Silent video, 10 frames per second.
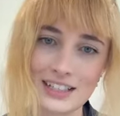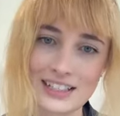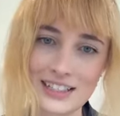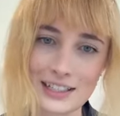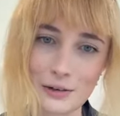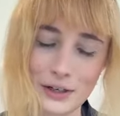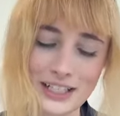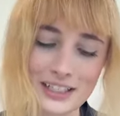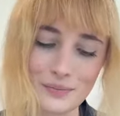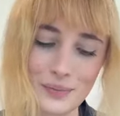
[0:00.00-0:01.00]
This is
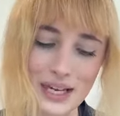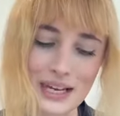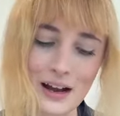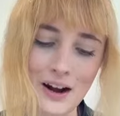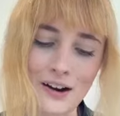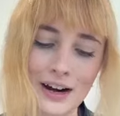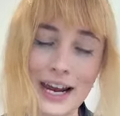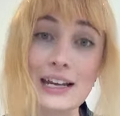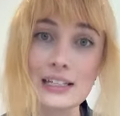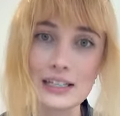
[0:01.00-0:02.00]
going to be our
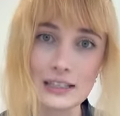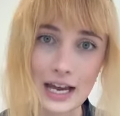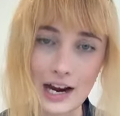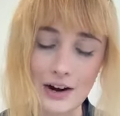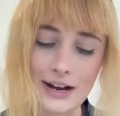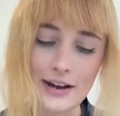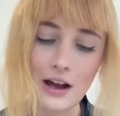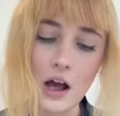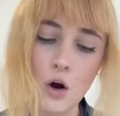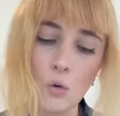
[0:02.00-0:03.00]
18 karat
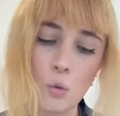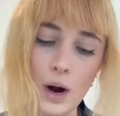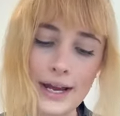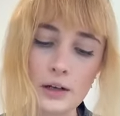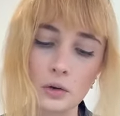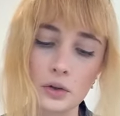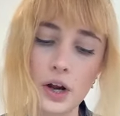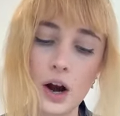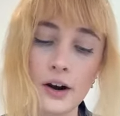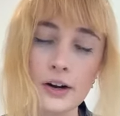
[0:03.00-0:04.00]
white
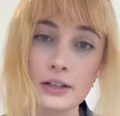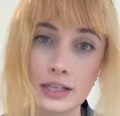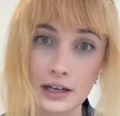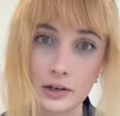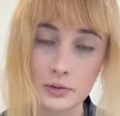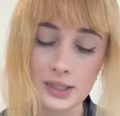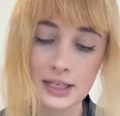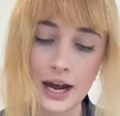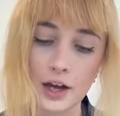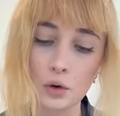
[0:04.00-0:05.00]
gold art deco
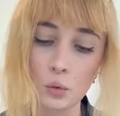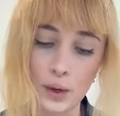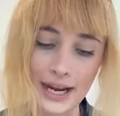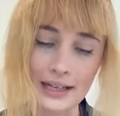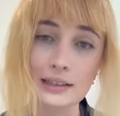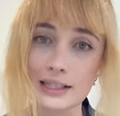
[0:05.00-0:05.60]
style ring.